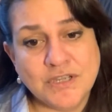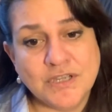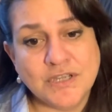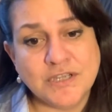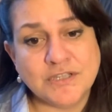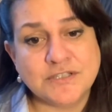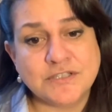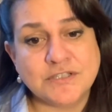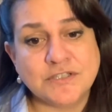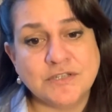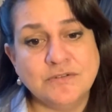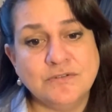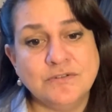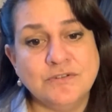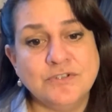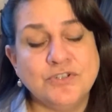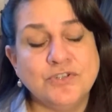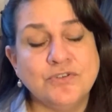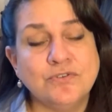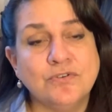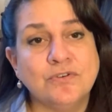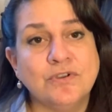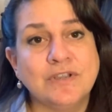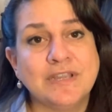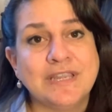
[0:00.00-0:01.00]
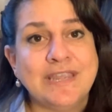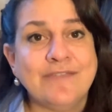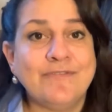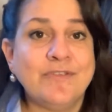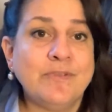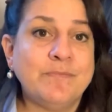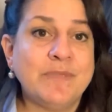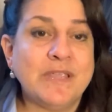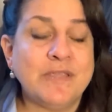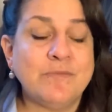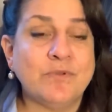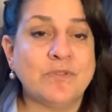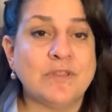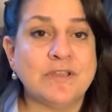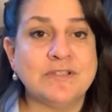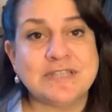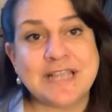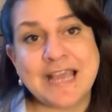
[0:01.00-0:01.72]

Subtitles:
as soon as you're giving people those